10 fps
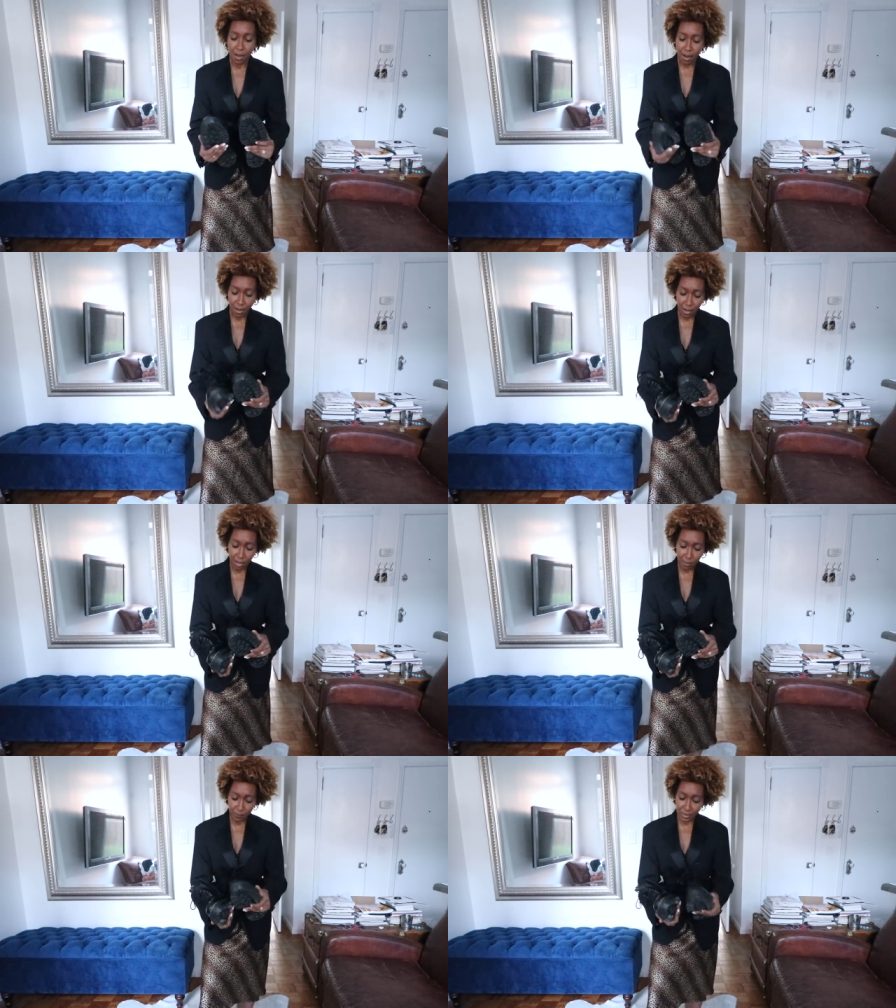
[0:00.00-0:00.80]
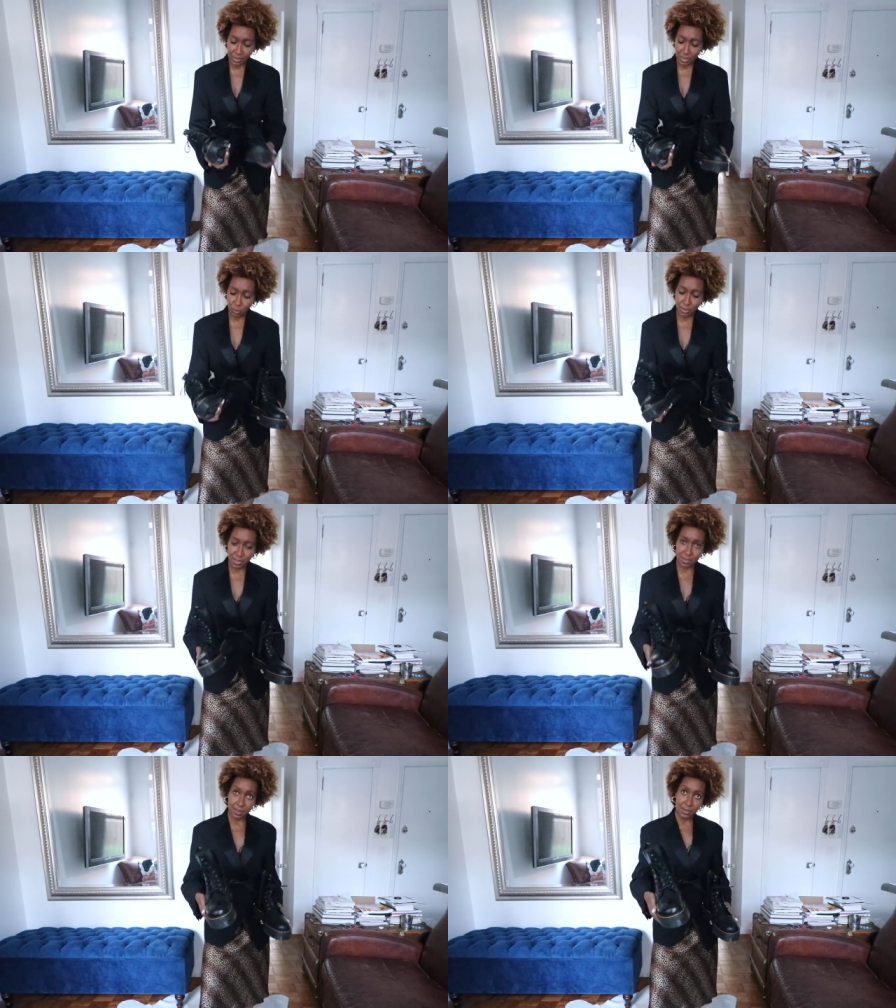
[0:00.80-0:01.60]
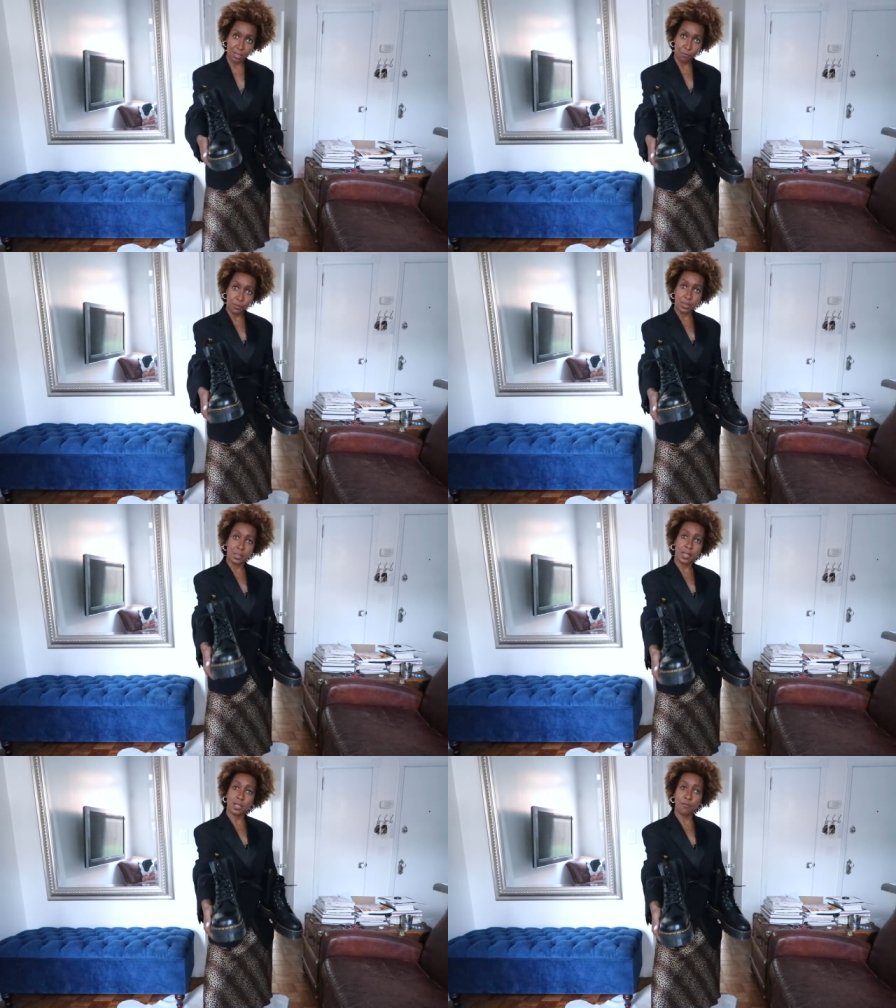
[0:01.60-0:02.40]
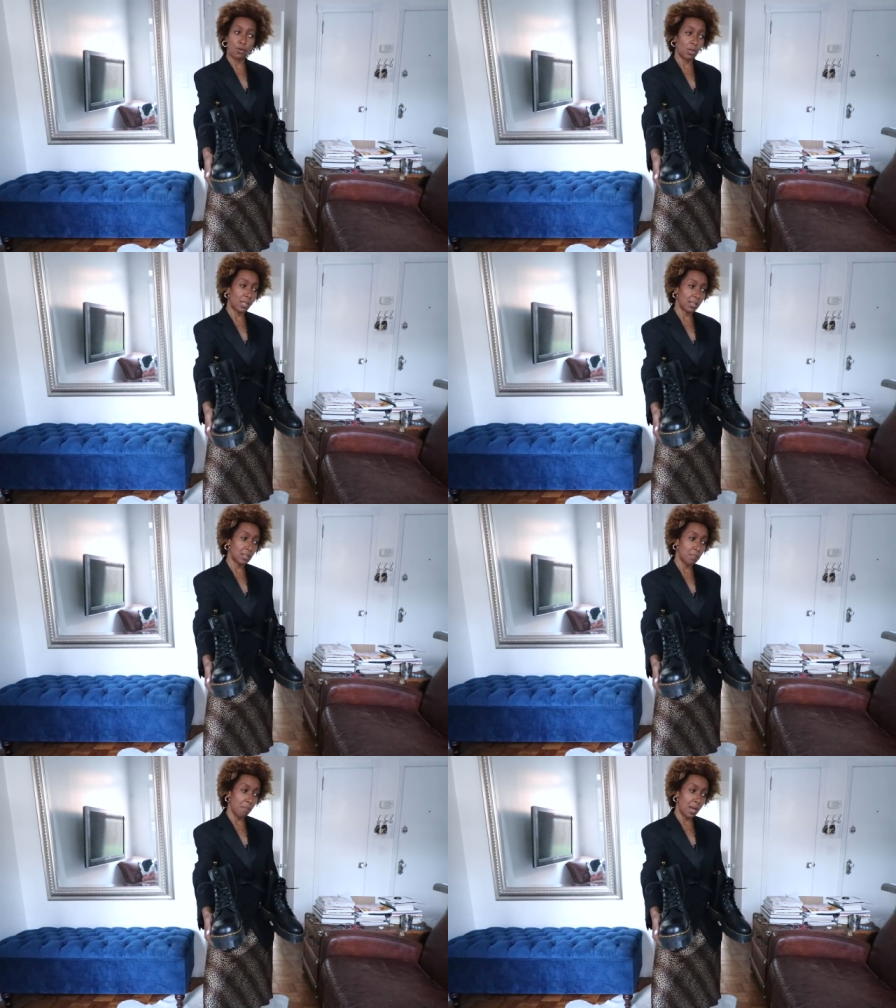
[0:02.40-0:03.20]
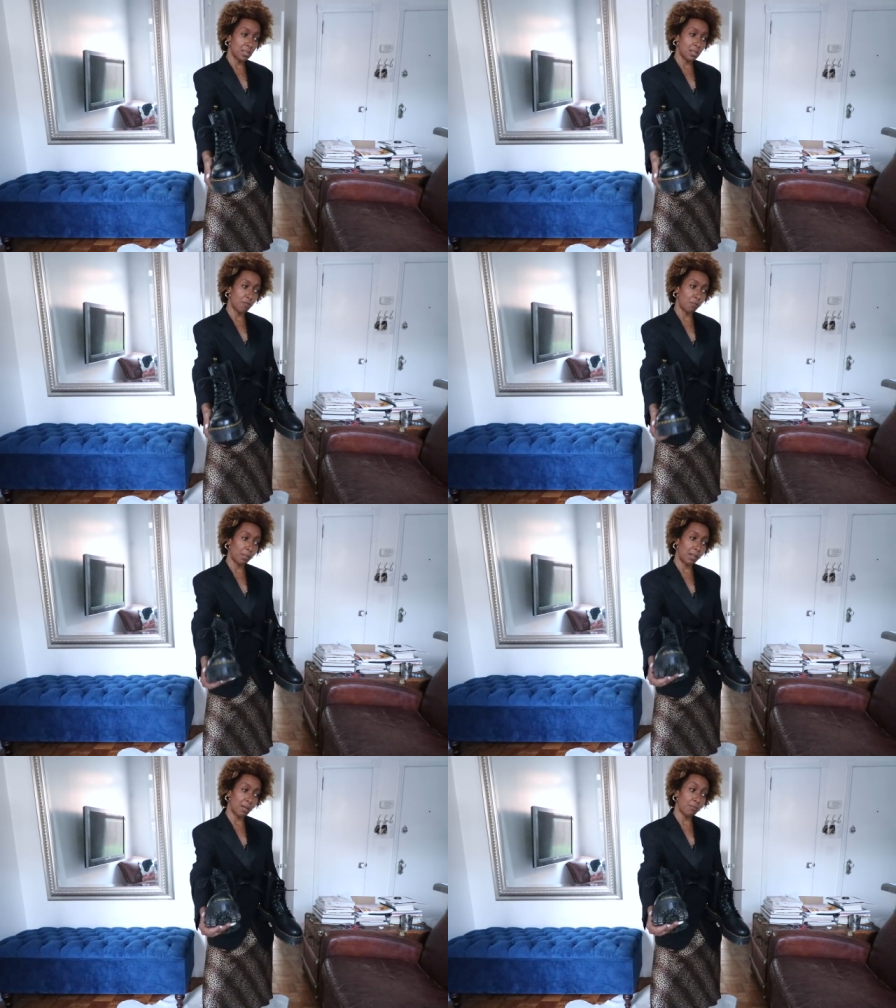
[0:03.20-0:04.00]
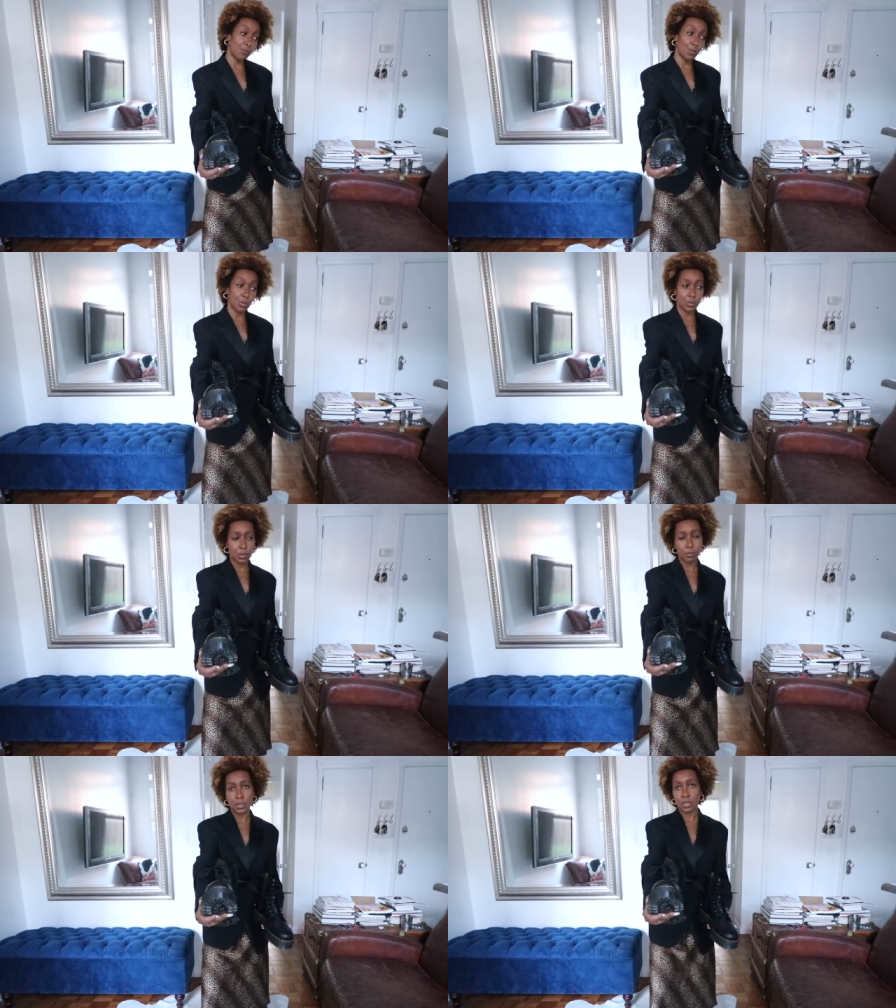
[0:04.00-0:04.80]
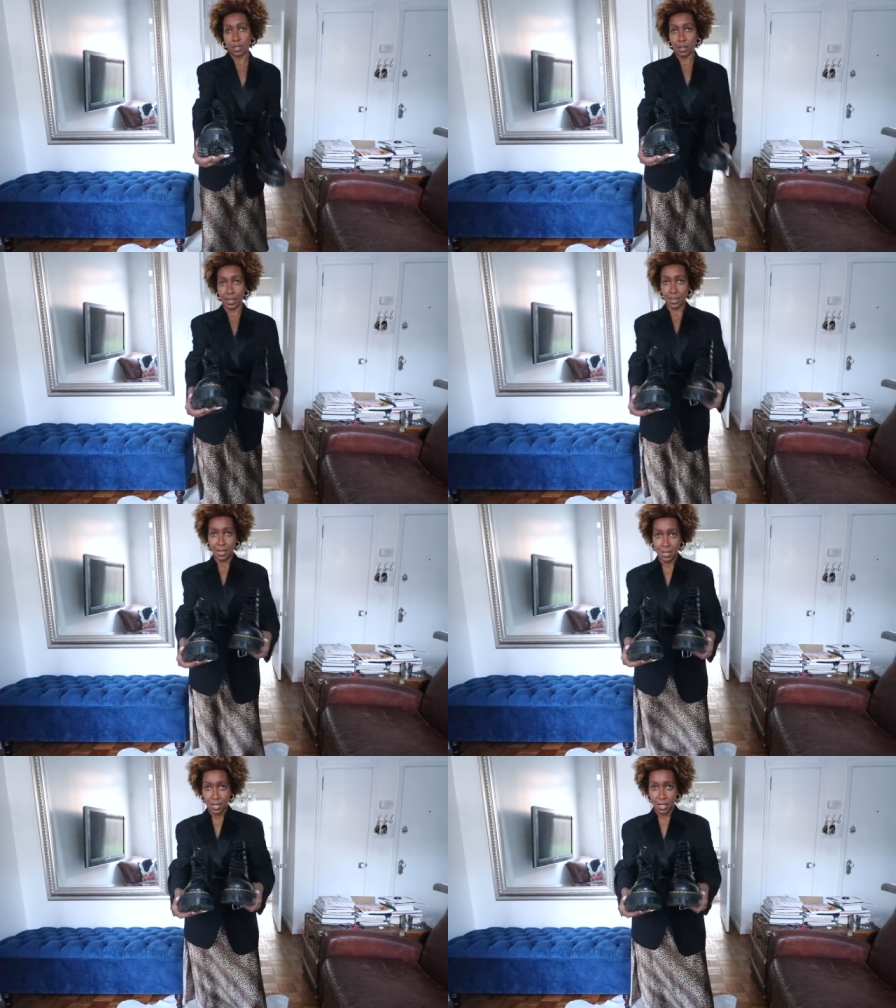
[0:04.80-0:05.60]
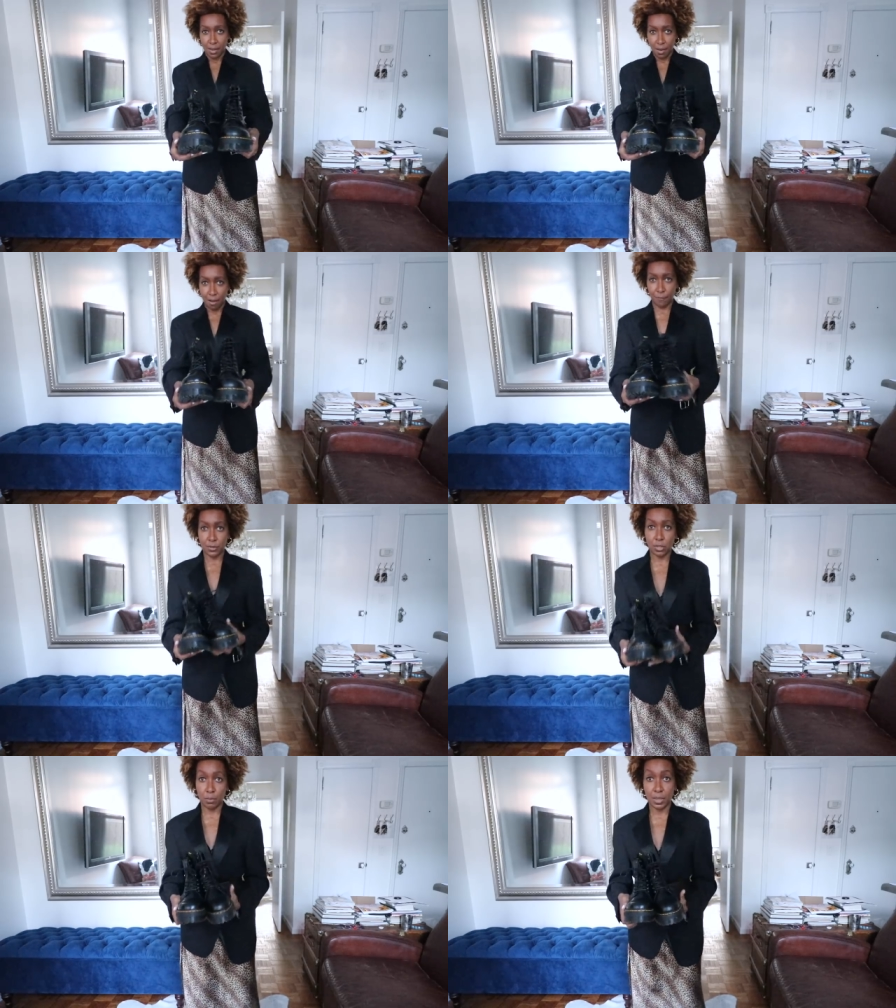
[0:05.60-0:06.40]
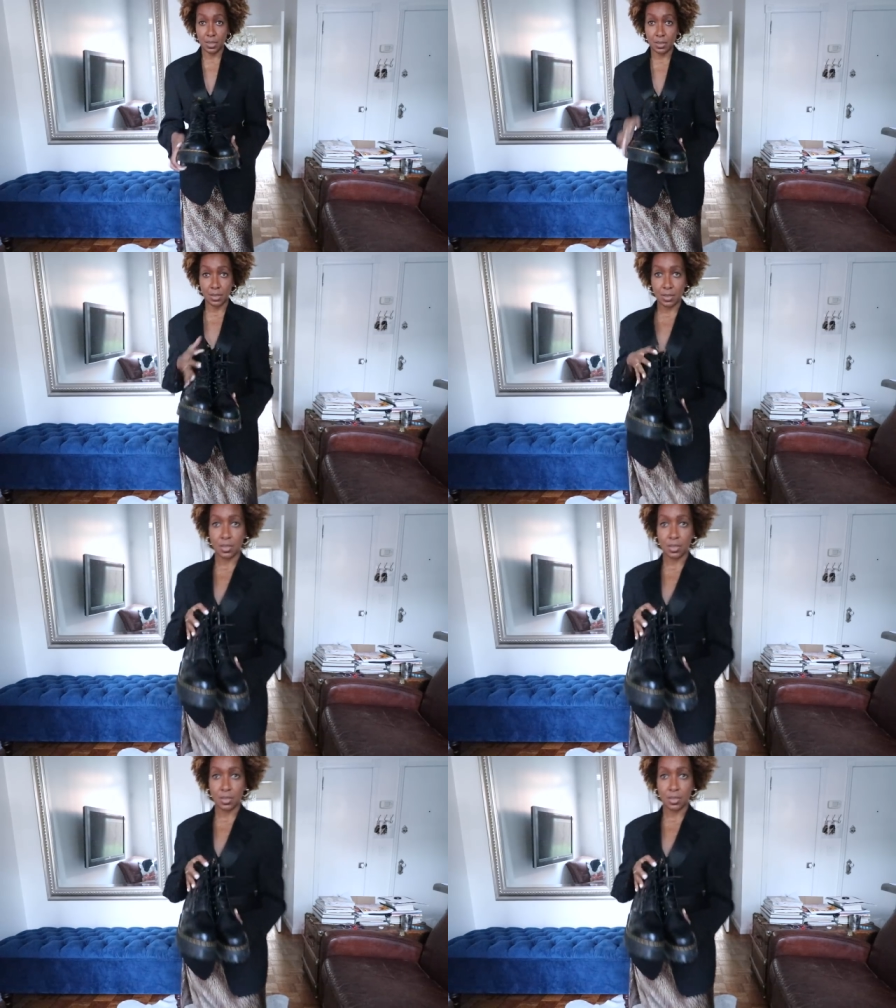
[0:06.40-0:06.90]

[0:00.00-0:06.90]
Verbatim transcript: These ones are slightly different in that they've got like this massive platform on them, which I love to pieces.